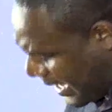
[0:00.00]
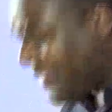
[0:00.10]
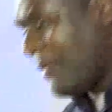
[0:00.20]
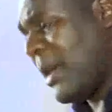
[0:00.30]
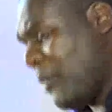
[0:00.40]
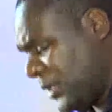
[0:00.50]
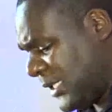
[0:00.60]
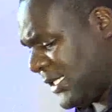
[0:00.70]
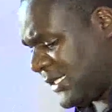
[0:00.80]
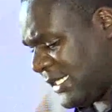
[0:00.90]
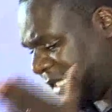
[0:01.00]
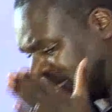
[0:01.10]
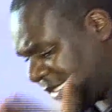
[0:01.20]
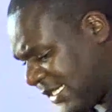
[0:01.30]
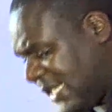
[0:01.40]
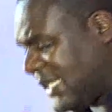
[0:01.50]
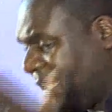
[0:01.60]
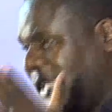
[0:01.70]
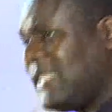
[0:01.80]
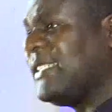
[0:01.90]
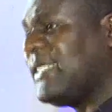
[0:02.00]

And the Bible says, it